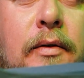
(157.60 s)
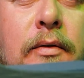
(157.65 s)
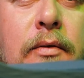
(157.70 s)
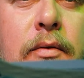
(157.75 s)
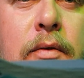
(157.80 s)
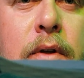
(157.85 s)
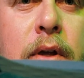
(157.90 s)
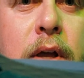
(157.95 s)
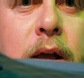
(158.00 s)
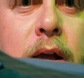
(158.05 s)

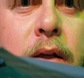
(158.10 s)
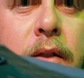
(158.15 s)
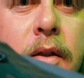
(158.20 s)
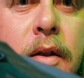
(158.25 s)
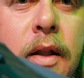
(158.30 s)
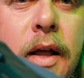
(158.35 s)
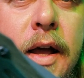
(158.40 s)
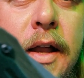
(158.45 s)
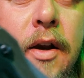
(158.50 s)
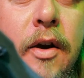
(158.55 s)
Okay, the
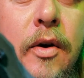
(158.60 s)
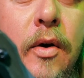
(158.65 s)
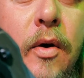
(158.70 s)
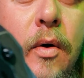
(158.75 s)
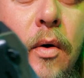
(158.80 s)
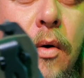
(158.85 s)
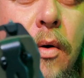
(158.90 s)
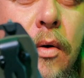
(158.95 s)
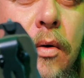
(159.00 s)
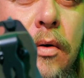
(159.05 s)
lanyard
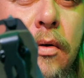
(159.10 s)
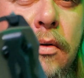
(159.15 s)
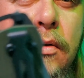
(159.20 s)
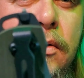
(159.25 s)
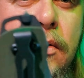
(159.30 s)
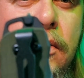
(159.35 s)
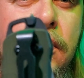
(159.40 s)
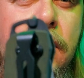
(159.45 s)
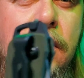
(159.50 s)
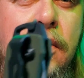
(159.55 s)
hole,
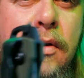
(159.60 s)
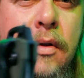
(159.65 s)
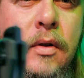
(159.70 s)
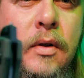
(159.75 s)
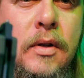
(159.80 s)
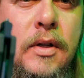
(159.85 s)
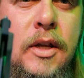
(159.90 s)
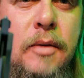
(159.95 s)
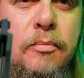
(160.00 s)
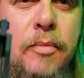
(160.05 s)
the
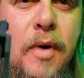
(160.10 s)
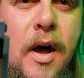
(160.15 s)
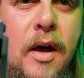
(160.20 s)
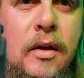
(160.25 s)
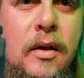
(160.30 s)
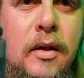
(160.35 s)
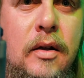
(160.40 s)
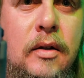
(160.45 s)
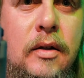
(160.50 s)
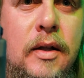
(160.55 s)
deep
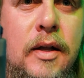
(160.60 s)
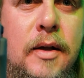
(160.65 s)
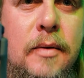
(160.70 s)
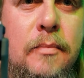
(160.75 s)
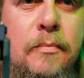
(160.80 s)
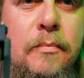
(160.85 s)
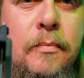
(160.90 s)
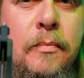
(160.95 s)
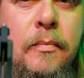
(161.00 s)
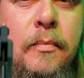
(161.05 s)
pocket
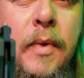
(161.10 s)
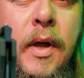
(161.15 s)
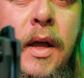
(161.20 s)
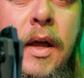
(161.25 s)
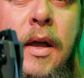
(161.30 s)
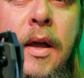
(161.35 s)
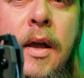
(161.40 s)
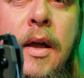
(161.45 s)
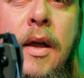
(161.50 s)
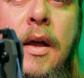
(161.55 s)
clip.
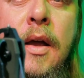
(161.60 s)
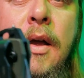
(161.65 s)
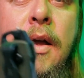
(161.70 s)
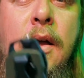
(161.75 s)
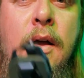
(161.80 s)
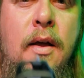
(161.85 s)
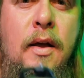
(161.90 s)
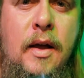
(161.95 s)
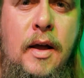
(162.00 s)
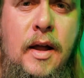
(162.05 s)

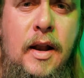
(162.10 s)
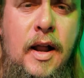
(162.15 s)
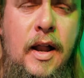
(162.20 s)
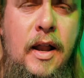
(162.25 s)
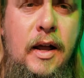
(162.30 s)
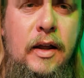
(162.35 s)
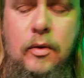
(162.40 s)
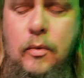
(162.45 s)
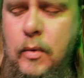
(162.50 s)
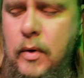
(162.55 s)
I
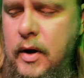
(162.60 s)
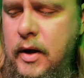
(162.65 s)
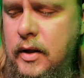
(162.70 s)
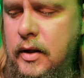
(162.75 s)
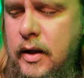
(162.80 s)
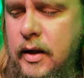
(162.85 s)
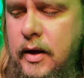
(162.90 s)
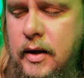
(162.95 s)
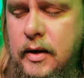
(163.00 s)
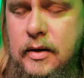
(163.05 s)
like the way
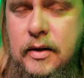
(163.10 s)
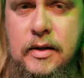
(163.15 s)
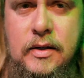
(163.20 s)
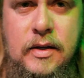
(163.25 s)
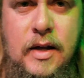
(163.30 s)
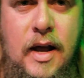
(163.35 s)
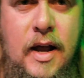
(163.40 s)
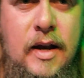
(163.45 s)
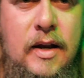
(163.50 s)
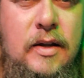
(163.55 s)
the
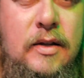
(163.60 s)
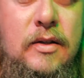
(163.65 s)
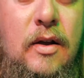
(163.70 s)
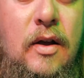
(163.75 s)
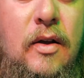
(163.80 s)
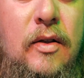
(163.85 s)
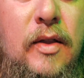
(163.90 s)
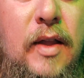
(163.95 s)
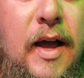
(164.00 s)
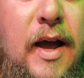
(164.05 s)
design is
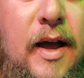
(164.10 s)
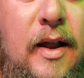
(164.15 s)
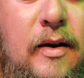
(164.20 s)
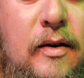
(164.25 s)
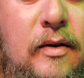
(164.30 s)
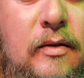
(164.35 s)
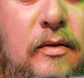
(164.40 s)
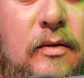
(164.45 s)
on that